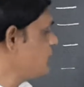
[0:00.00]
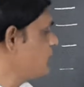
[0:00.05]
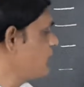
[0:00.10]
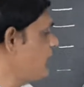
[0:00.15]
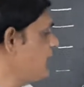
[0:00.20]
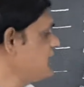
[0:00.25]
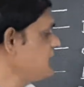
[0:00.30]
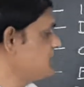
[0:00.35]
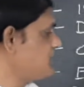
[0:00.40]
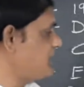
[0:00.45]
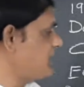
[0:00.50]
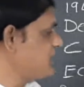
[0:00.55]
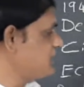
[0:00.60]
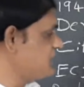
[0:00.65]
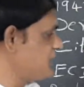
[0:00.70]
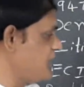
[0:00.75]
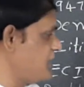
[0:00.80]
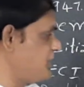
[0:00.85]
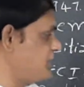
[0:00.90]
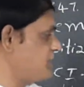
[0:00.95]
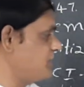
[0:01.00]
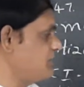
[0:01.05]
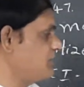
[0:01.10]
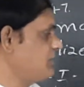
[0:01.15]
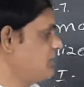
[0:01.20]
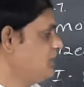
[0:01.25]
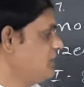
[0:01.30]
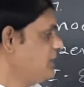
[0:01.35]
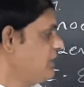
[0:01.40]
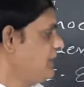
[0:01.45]
to vice president.
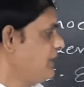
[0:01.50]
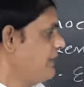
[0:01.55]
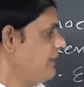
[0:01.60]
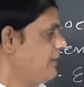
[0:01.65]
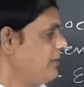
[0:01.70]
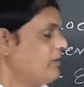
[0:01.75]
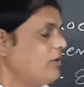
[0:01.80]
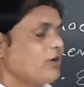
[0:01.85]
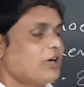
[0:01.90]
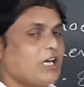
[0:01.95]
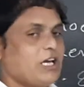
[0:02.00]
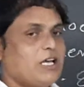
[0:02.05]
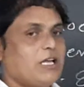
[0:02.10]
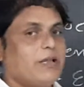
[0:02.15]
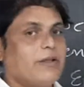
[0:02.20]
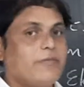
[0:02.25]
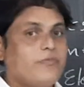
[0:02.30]
Okay,